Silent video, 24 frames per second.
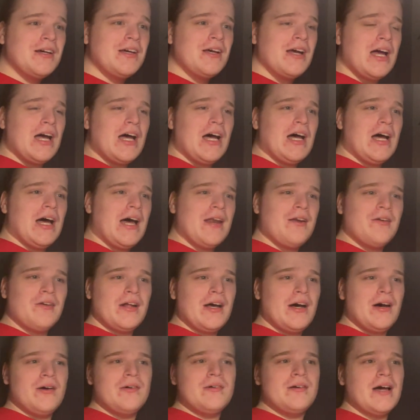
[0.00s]
I don't
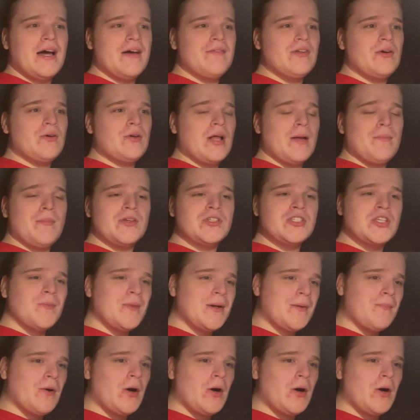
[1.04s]
know. I have no clue. I'm assuming